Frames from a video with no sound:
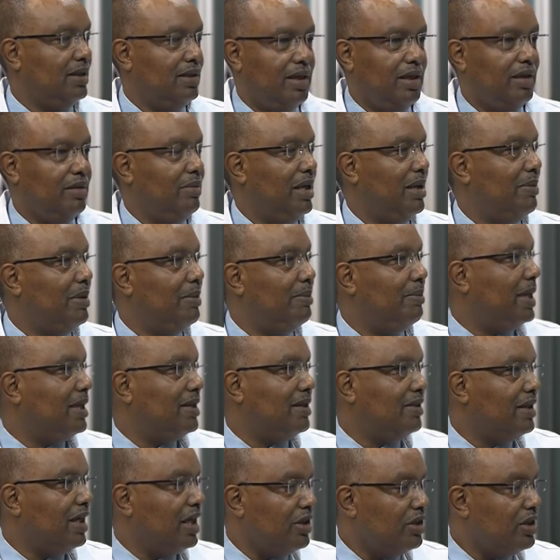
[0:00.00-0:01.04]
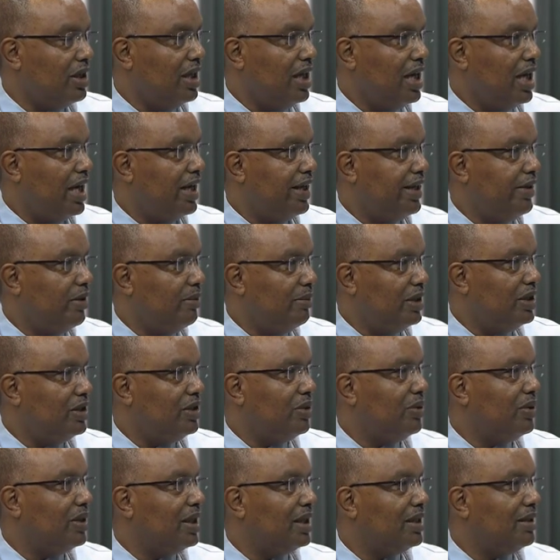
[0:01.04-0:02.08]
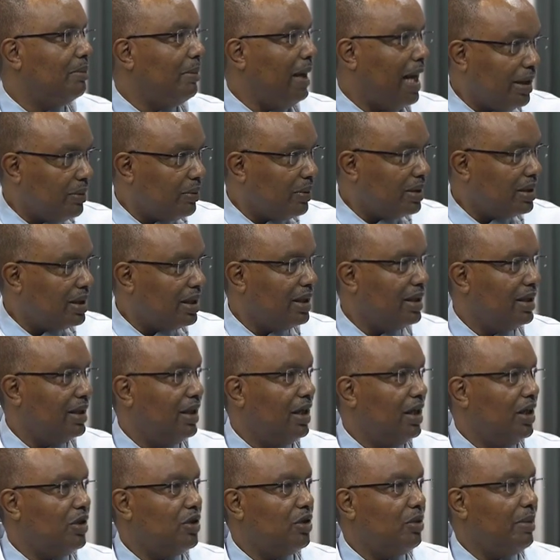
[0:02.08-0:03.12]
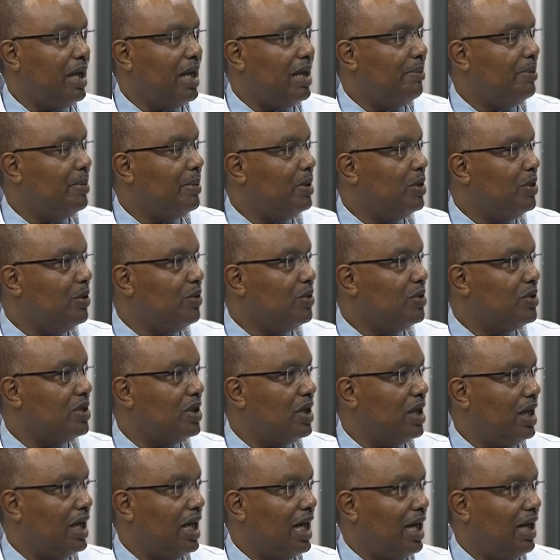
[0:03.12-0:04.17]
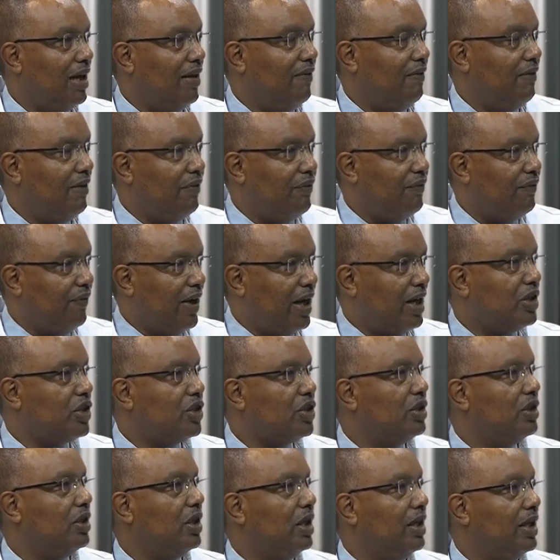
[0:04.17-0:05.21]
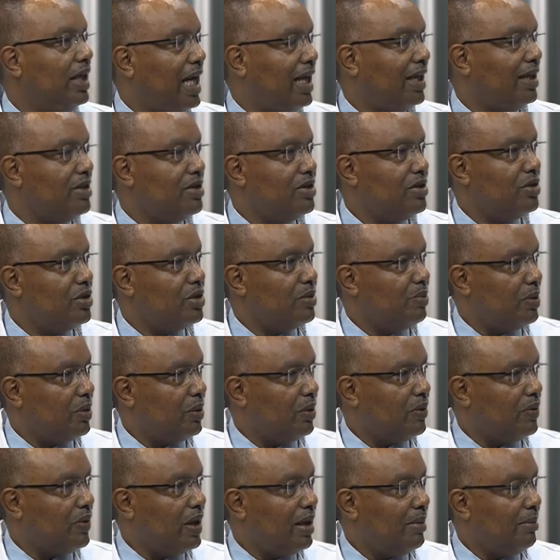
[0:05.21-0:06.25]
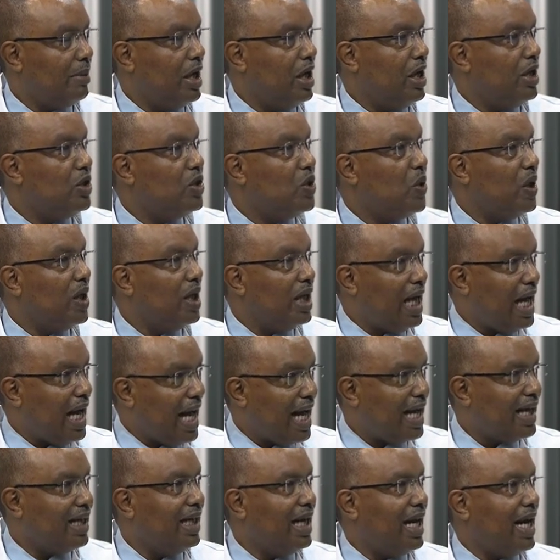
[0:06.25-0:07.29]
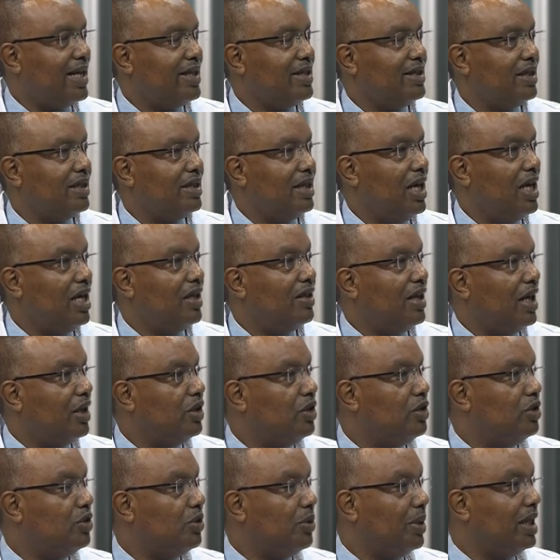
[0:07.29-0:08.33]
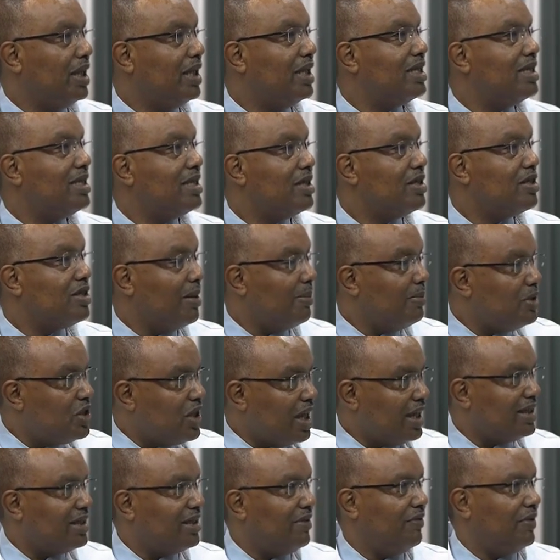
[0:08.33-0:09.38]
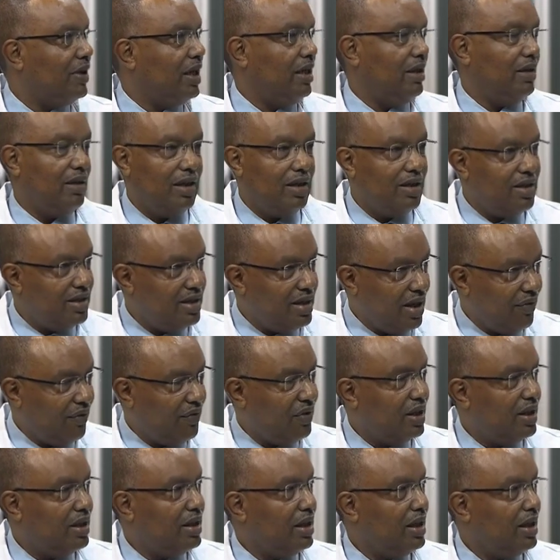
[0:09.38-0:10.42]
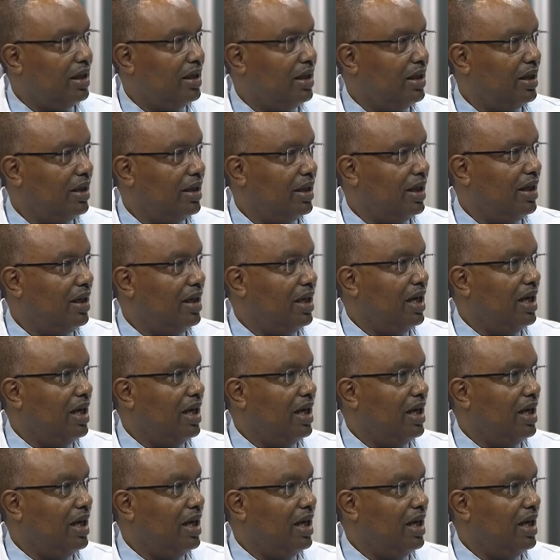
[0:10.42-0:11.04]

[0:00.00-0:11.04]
That may be better than a human doing it manually. You may use a functional analysis program to analyze it than doing it subjectively, definitely. Yeah?